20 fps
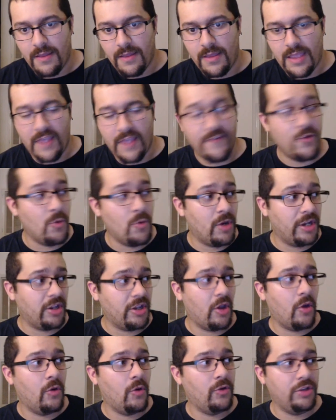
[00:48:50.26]
If you want to
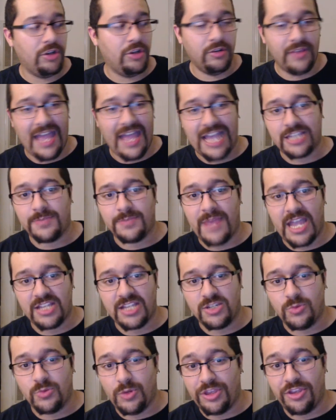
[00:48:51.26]
go, your last
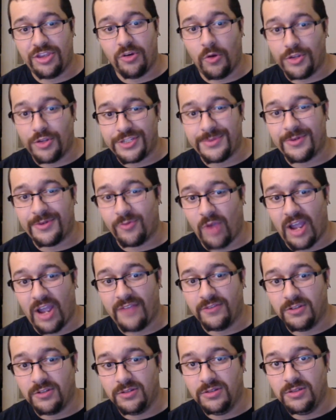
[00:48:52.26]
match is with your ultimate
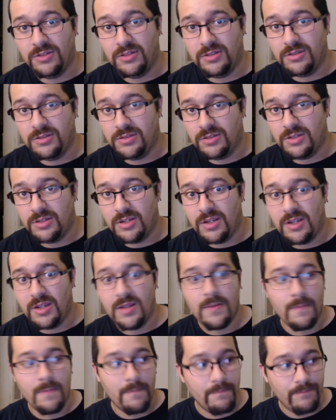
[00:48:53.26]
rival,
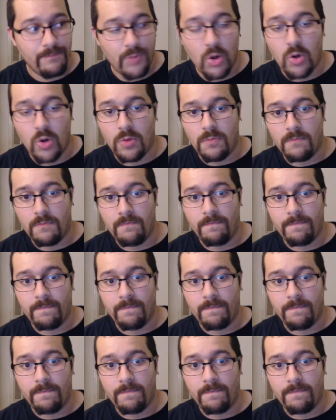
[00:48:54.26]
boom.